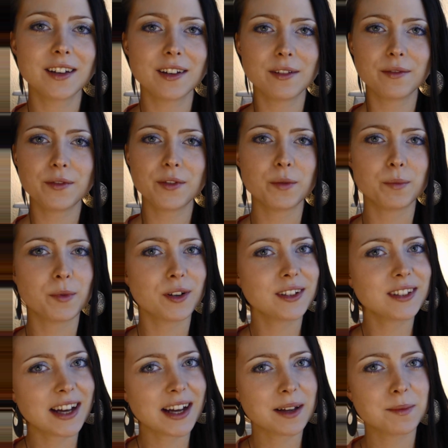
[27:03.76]
a few more
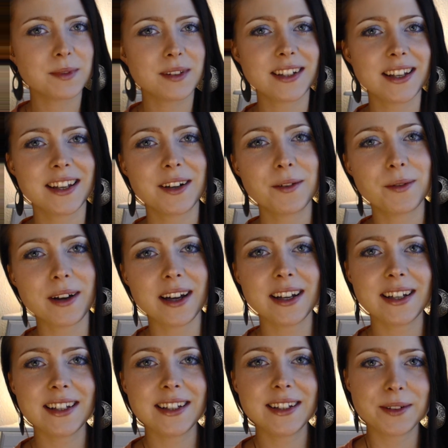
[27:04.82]
times to get it
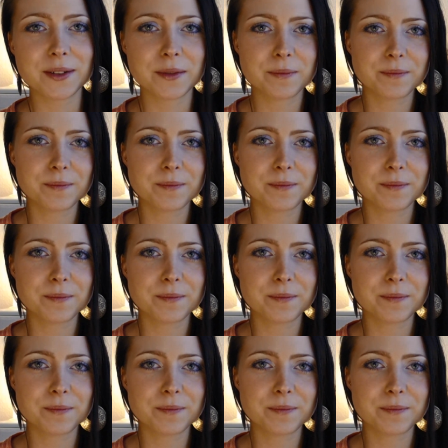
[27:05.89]
right, or